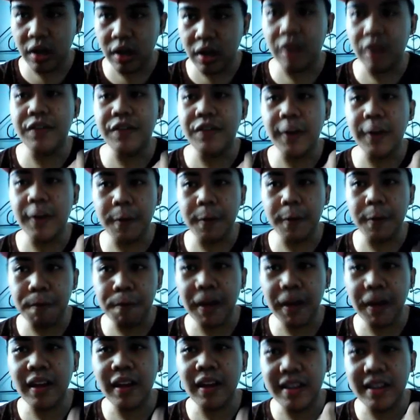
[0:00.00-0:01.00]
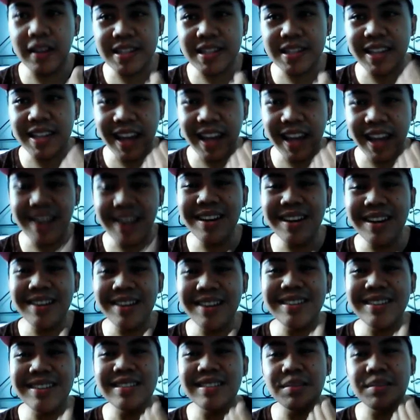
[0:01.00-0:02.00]
If the impact is can
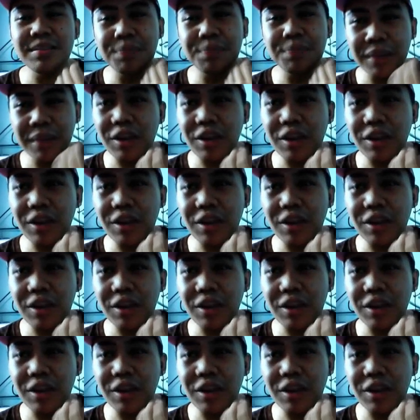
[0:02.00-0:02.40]
be